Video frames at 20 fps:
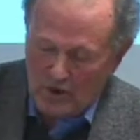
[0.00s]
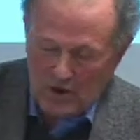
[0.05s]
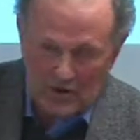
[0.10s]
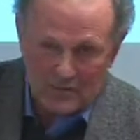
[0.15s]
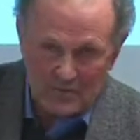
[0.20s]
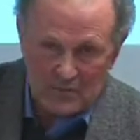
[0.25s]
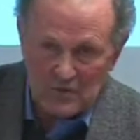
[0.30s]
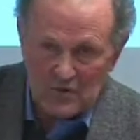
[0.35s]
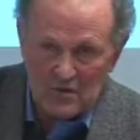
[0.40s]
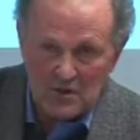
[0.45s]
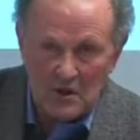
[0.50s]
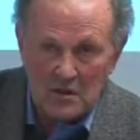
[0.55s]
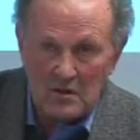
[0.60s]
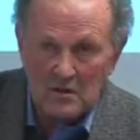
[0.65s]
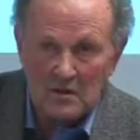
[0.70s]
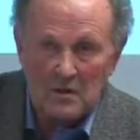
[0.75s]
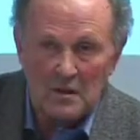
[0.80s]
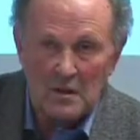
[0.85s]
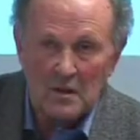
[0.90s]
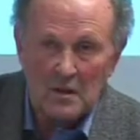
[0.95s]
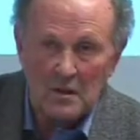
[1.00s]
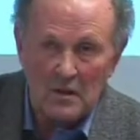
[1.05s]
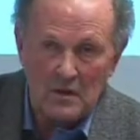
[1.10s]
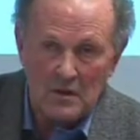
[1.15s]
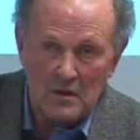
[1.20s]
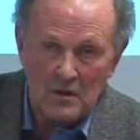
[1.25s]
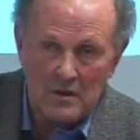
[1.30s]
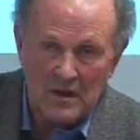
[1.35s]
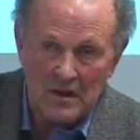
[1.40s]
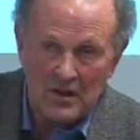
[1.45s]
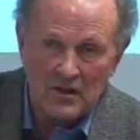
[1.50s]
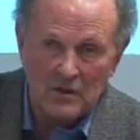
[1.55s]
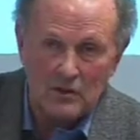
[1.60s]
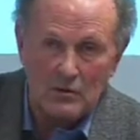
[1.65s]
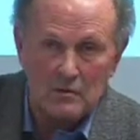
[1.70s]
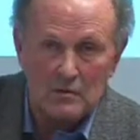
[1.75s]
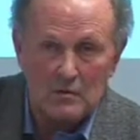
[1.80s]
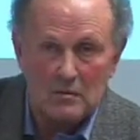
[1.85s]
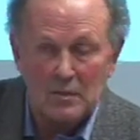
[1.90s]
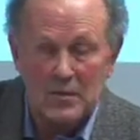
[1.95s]
happens in the
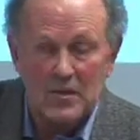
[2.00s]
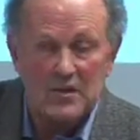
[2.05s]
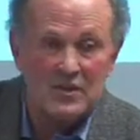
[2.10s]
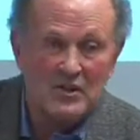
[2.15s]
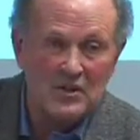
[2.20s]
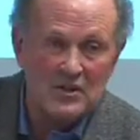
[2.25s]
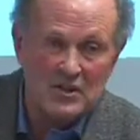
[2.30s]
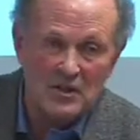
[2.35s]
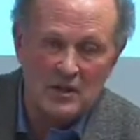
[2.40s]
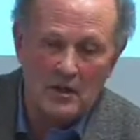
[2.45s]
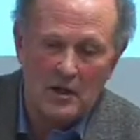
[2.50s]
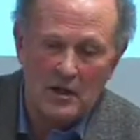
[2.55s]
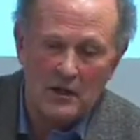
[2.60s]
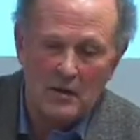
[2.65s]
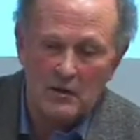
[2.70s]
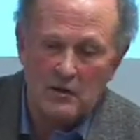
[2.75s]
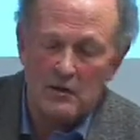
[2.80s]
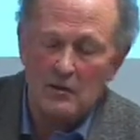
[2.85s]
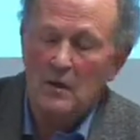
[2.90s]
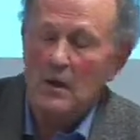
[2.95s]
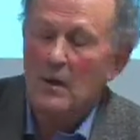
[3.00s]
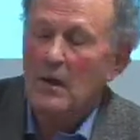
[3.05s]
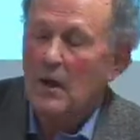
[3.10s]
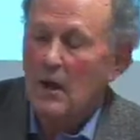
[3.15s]
national business cycle